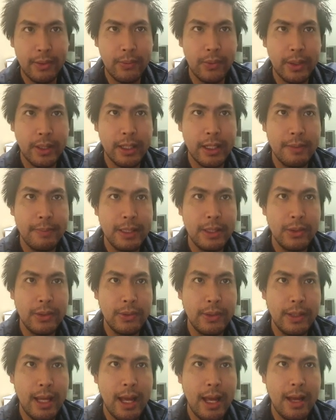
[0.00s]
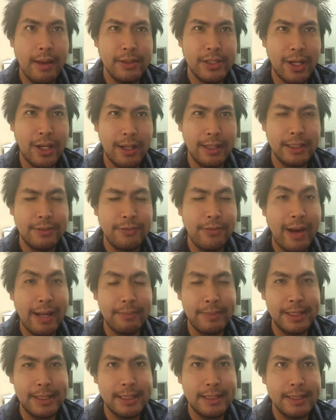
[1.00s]
We're going to be doing
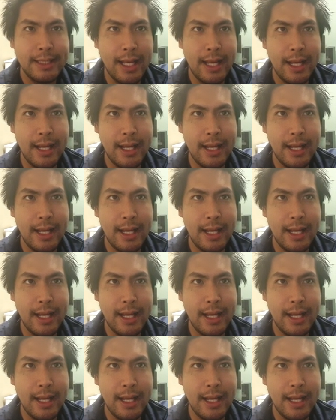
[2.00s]
fragments.